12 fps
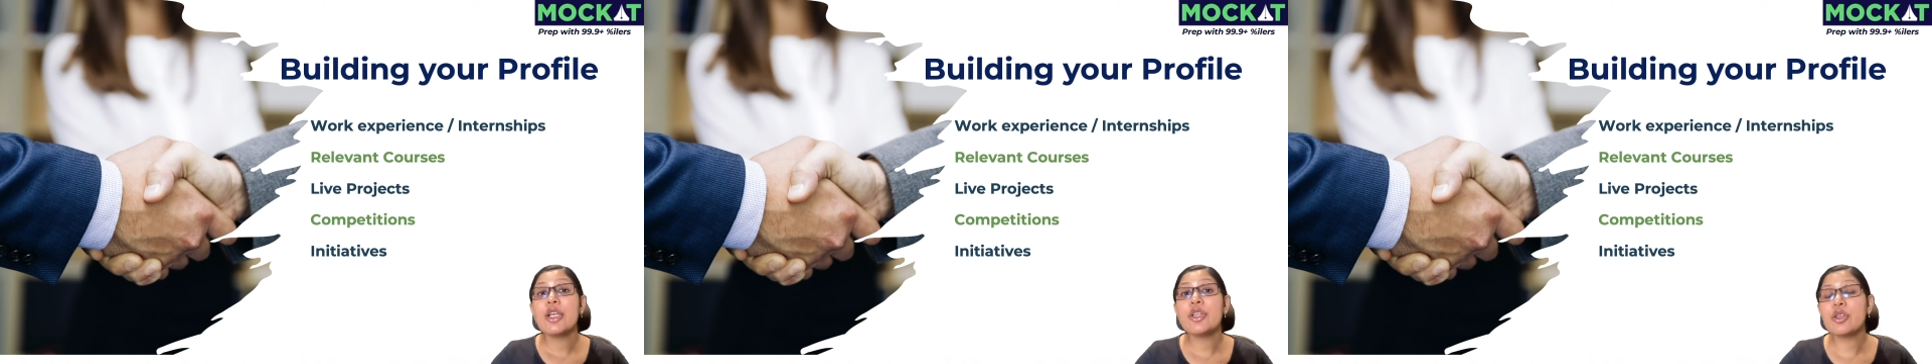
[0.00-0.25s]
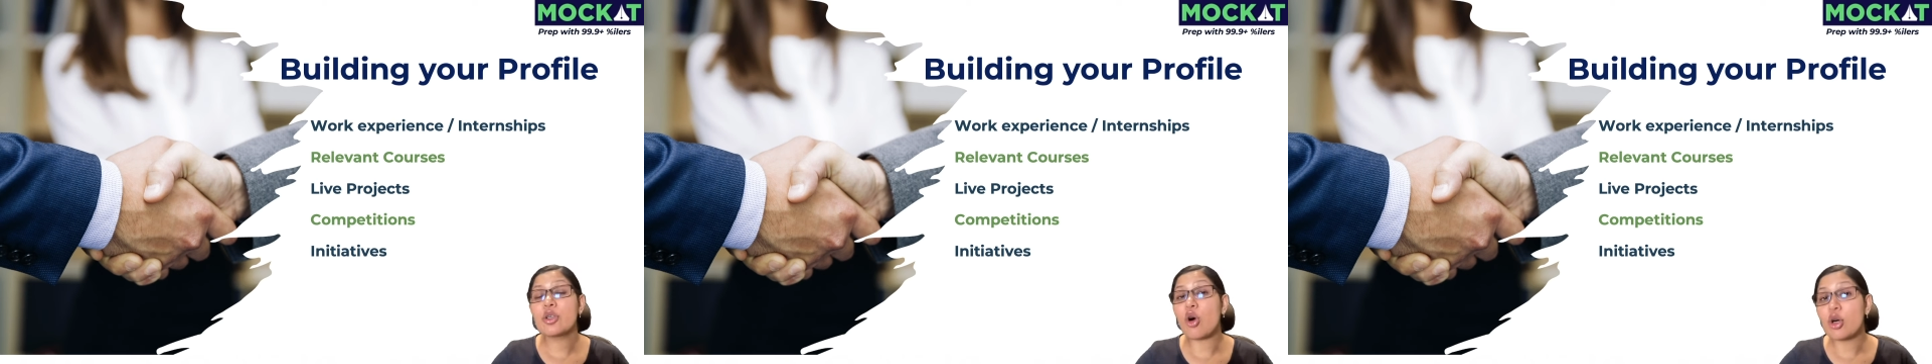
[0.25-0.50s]

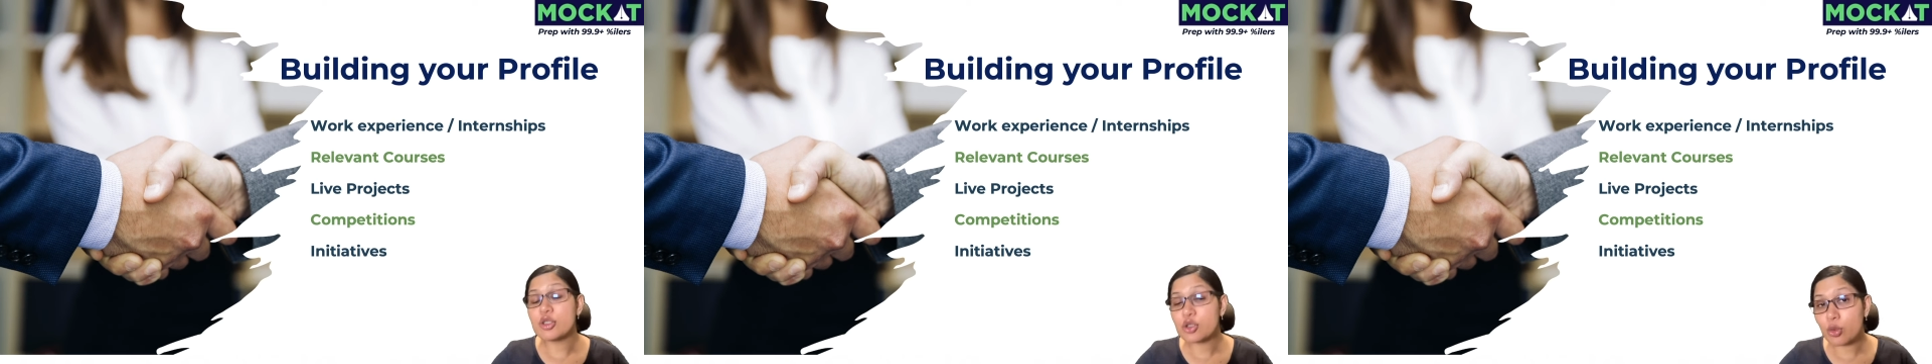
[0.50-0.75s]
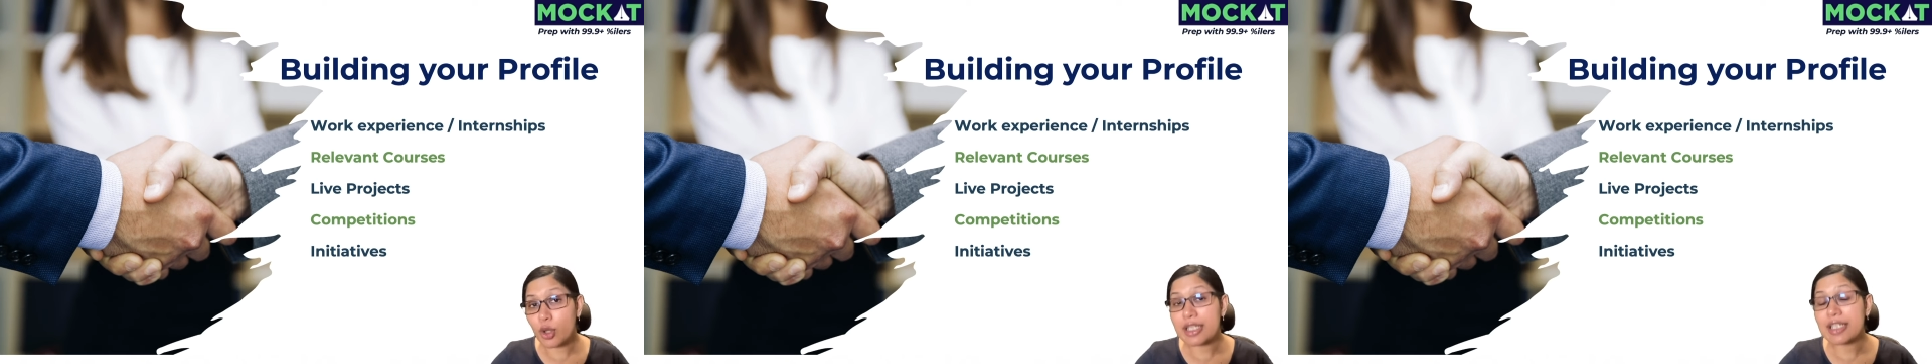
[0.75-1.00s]
You're
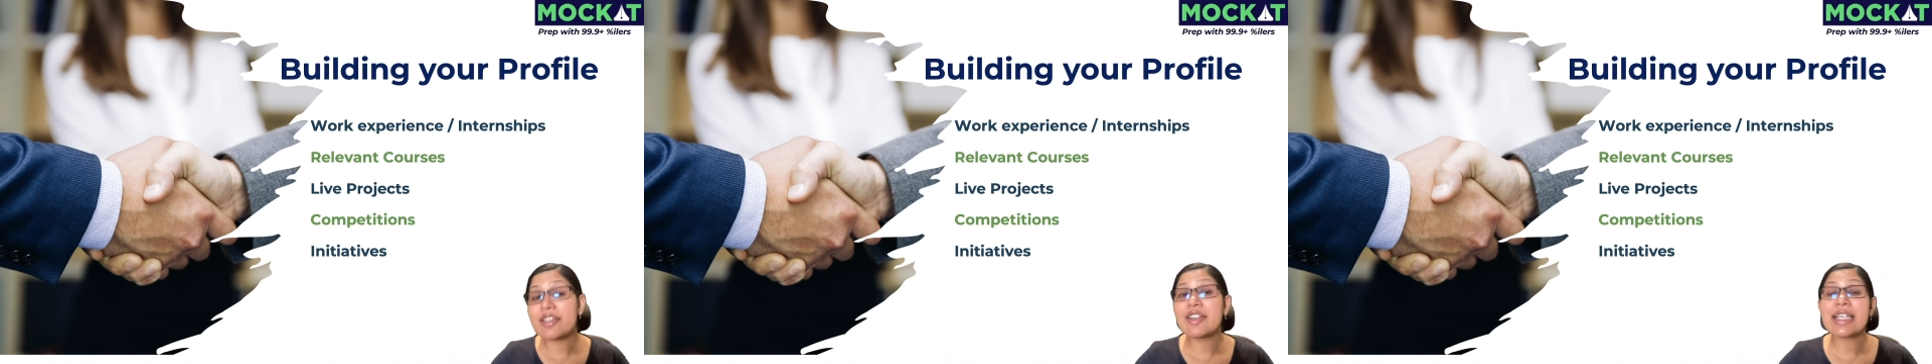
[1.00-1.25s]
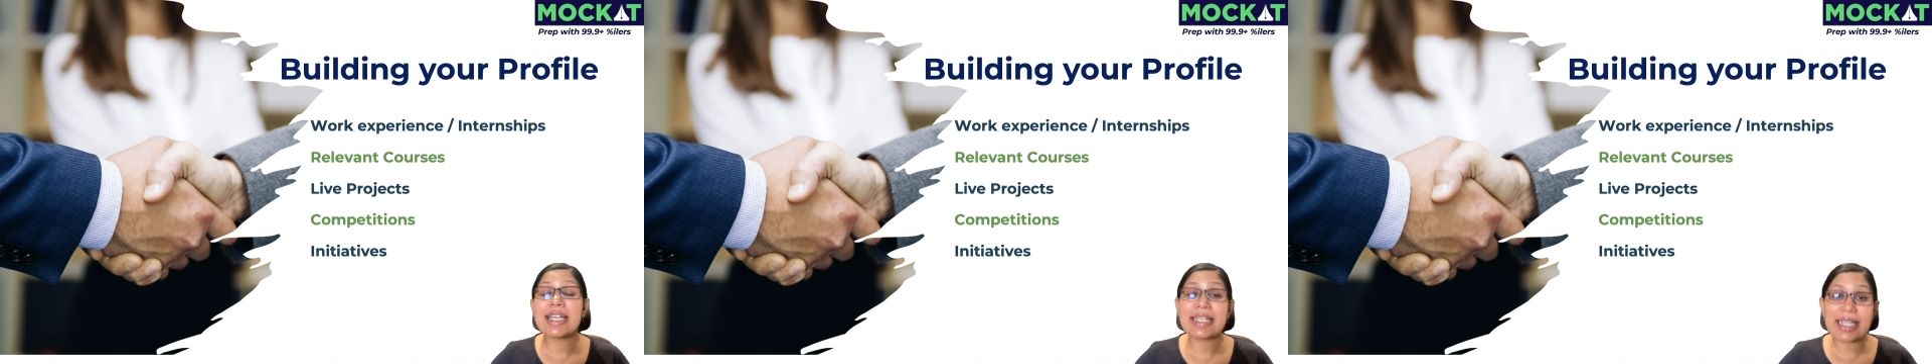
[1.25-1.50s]
also
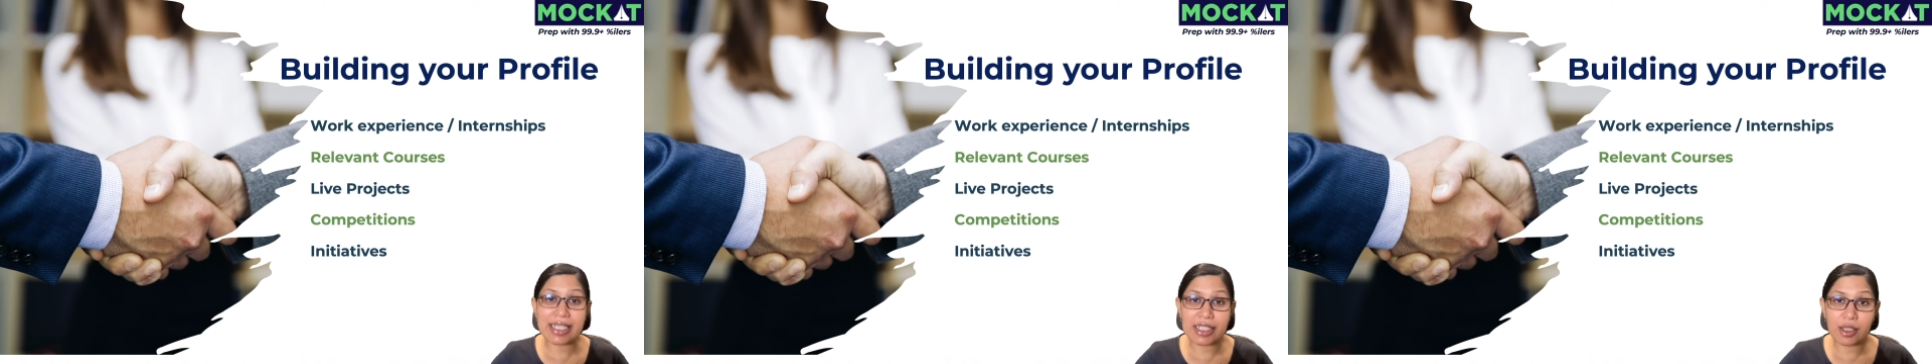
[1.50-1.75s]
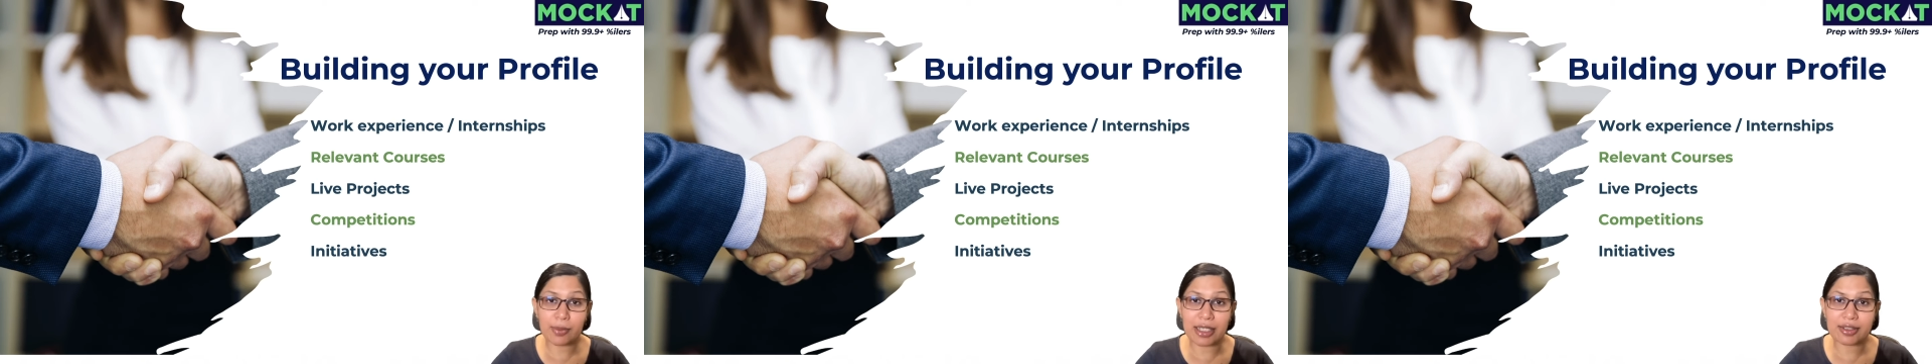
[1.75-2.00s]
volunteering and taking
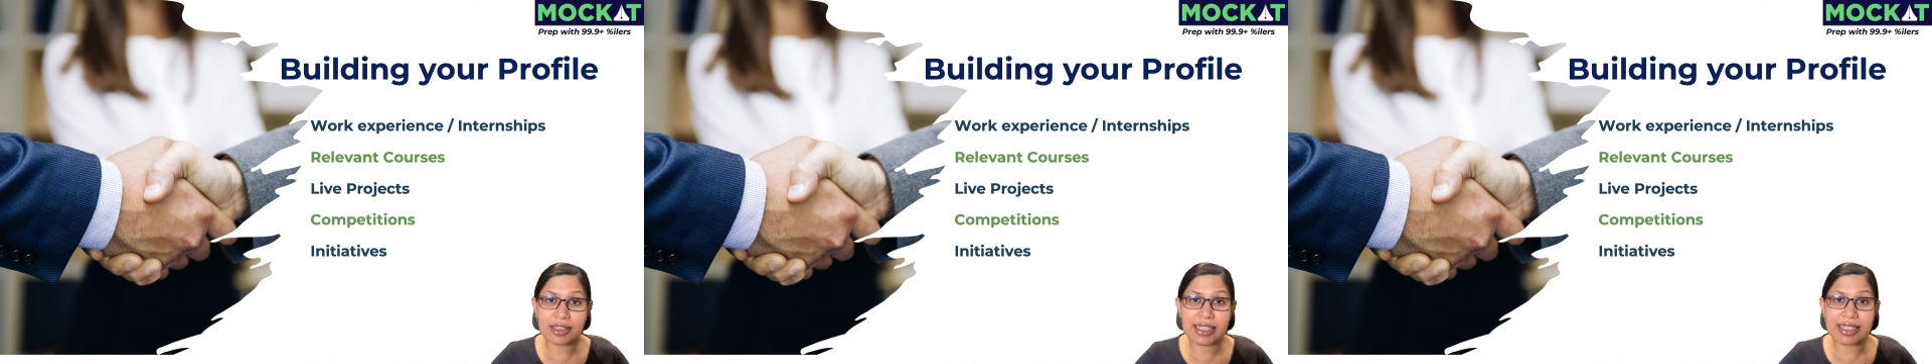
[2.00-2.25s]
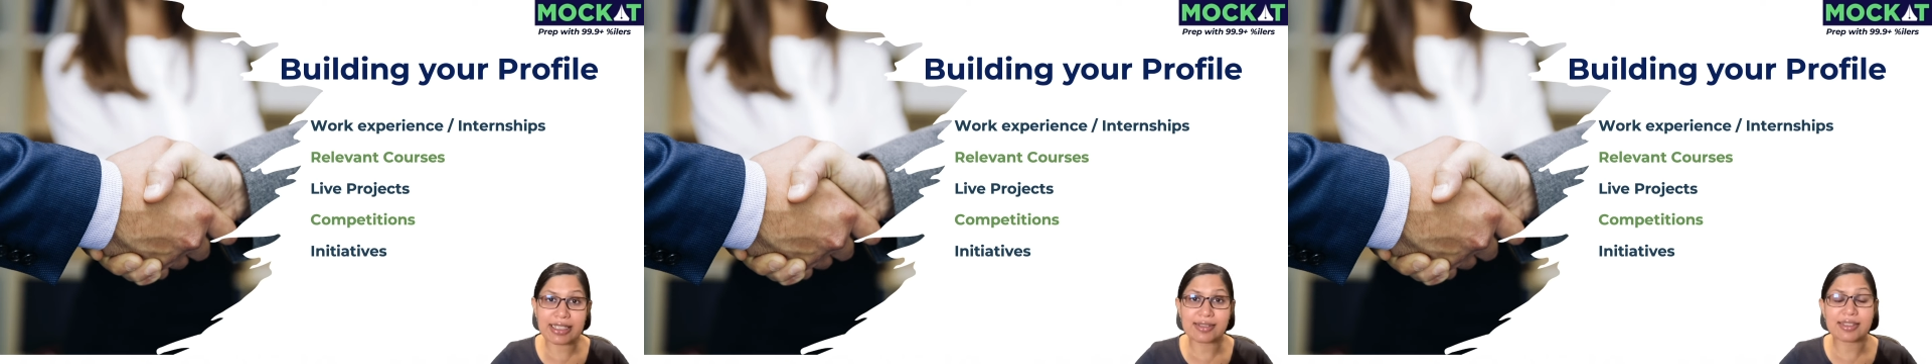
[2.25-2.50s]
up other
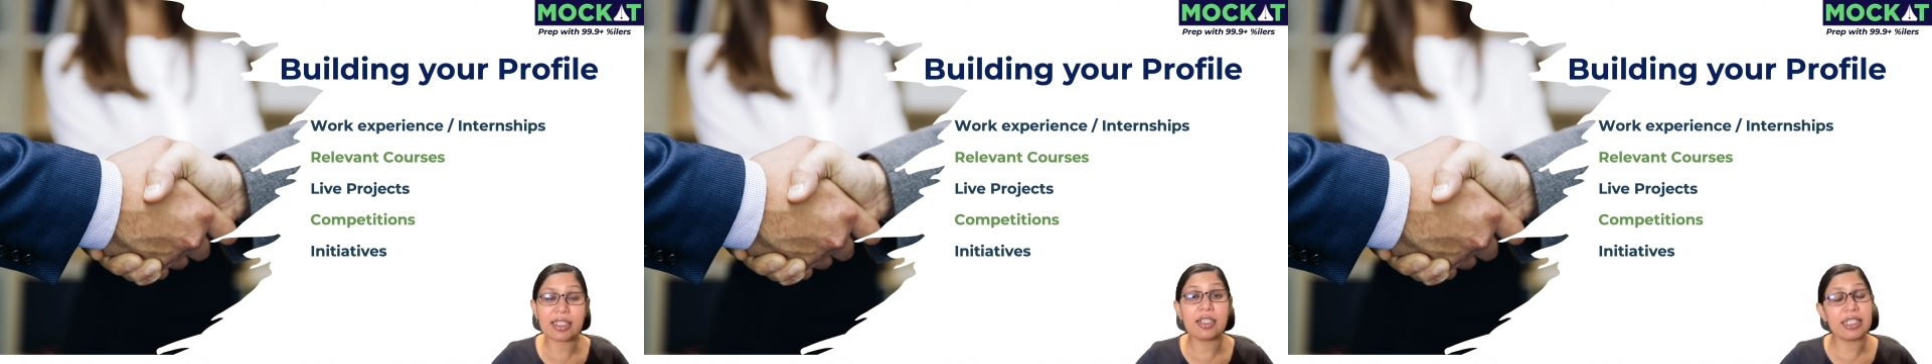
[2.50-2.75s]
things.